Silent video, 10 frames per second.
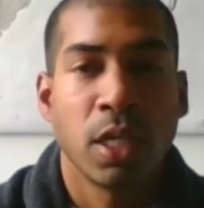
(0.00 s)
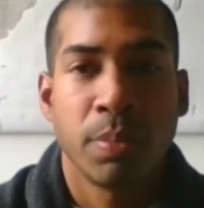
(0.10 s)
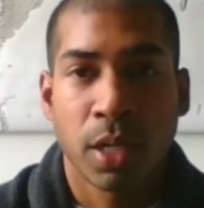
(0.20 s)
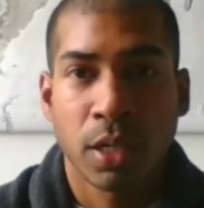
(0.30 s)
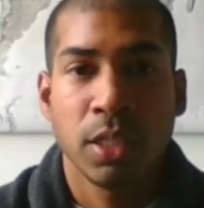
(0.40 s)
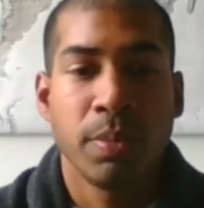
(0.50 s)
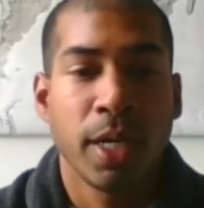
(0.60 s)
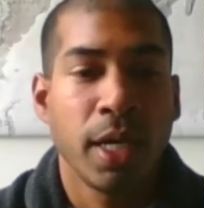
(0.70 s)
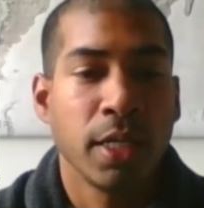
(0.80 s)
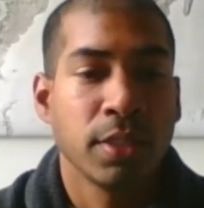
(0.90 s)
and poly
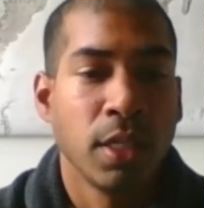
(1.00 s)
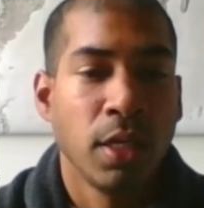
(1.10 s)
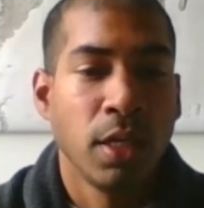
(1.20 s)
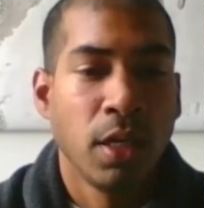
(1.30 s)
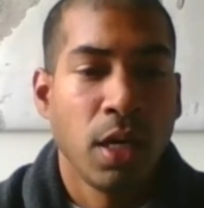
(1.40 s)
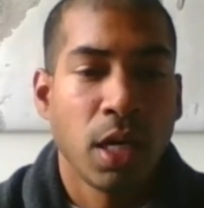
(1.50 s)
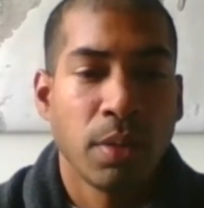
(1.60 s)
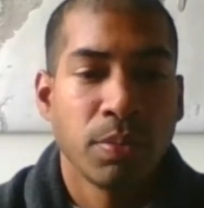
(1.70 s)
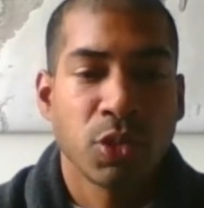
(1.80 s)
bags. So